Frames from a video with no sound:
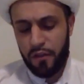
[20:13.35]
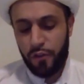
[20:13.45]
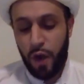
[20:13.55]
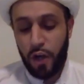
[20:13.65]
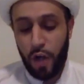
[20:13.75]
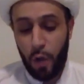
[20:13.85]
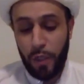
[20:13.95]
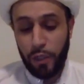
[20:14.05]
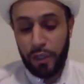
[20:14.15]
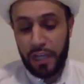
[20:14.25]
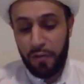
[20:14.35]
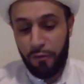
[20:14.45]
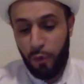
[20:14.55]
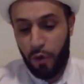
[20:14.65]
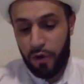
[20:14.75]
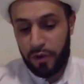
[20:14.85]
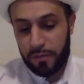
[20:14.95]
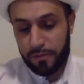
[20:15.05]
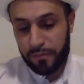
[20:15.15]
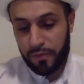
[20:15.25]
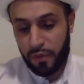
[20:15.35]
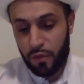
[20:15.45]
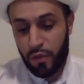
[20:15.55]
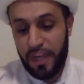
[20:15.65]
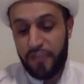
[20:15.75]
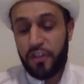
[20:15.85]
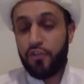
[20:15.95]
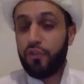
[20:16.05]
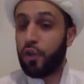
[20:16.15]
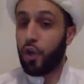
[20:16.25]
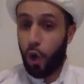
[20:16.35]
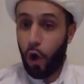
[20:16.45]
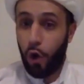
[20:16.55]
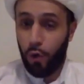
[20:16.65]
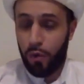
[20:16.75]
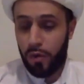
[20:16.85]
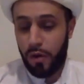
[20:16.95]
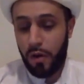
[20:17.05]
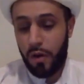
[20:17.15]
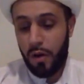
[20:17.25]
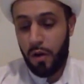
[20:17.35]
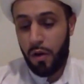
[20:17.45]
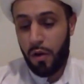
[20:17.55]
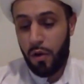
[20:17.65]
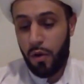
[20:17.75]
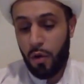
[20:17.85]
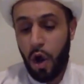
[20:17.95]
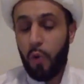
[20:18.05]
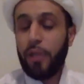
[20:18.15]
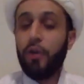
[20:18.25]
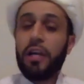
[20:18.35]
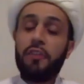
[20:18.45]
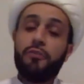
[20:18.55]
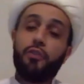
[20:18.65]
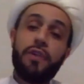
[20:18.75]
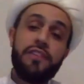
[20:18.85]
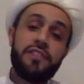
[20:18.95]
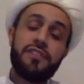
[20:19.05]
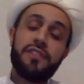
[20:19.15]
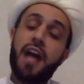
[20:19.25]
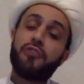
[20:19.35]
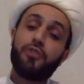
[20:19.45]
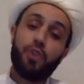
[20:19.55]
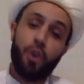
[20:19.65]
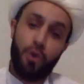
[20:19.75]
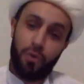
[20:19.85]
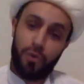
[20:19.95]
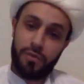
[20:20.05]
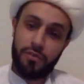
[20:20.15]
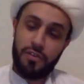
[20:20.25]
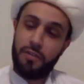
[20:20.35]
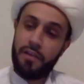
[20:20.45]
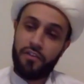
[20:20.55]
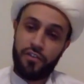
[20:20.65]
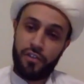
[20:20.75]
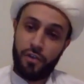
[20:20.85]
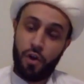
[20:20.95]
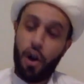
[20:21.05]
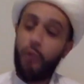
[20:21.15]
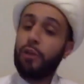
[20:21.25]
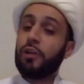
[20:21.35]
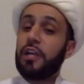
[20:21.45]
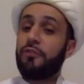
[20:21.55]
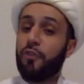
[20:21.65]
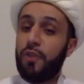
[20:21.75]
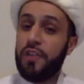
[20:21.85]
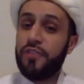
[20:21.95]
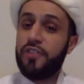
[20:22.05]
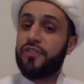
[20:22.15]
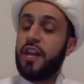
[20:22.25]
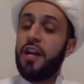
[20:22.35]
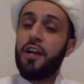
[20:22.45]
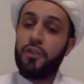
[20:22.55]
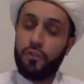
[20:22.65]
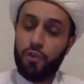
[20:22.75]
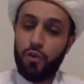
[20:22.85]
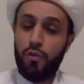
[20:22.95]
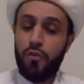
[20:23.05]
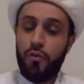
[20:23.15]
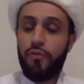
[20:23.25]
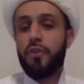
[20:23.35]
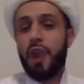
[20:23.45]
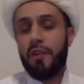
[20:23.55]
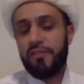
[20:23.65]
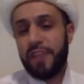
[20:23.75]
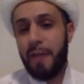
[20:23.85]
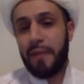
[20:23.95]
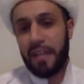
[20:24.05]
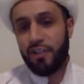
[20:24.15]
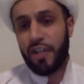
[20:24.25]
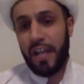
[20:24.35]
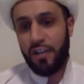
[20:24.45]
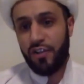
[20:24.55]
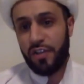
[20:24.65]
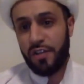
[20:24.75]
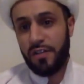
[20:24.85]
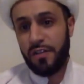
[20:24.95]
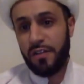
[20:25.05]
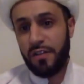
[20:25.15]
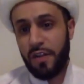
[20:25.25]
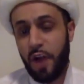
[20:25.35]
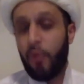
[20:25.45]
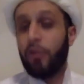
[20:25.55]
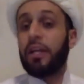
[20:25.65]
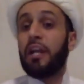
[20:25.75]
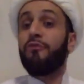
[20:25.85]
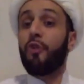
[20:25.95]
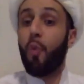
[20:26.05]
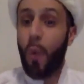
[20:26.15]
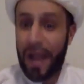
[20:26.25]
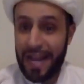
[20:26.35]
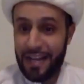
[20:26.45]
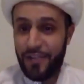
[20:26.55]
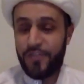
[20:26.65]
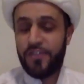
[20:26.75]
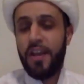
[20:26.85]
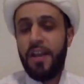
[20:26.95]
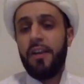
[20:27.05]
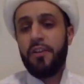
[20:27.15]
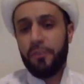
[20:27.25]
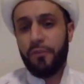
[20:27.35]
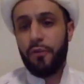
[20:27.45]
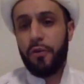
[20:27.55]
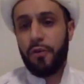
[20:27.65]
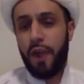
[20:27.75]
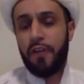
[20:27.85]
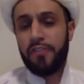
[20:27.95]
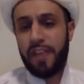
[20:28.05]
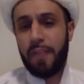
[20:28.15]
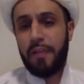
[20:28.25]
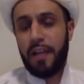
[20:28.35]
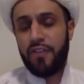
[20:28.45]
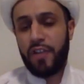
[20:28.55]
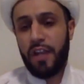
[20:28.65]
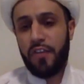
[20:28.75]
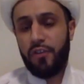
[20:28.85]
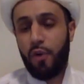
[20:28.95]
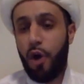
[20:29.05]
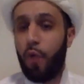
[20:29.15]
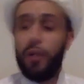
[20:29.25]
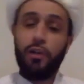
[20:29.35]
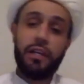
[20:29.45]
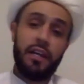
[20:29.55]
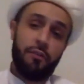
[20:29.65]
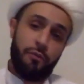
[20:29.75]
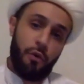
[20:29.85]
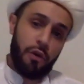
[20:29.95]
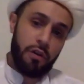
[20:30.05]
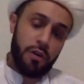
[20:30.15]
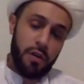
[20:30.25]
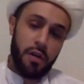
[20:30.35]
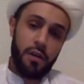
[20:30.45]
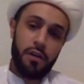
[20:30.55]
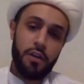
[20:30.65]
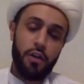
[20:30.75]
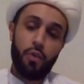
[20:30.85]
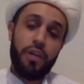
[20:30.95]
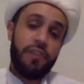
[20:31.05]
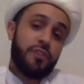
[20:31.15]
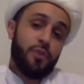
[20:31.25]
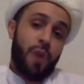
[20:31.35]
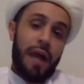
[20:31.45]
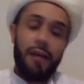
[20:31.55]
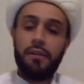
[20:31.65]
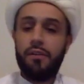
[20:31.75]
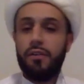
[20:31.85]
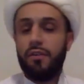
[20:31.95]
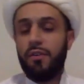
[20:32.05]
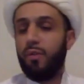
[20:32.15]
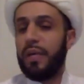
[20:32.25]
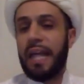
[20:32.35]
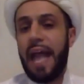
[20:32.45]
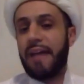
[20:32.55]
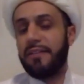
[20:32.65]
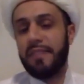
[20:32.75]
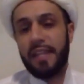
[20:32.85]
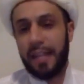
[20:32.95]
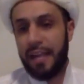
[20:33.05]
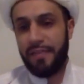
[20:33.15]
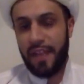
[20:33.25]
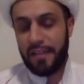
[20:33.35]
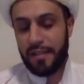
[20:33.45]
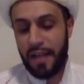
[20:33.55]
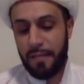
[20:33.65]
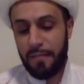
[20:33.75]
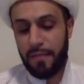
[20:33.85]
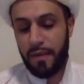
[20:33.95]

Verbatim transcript: So are we looking for reasons to go, or are we looking for reasons not to go to the masjid? Or are we looking for reasons to further our Islamic education? Are we looking for ways to further our Islamic education? Or are we looking for, you know, reasons why we can't dedicate that time?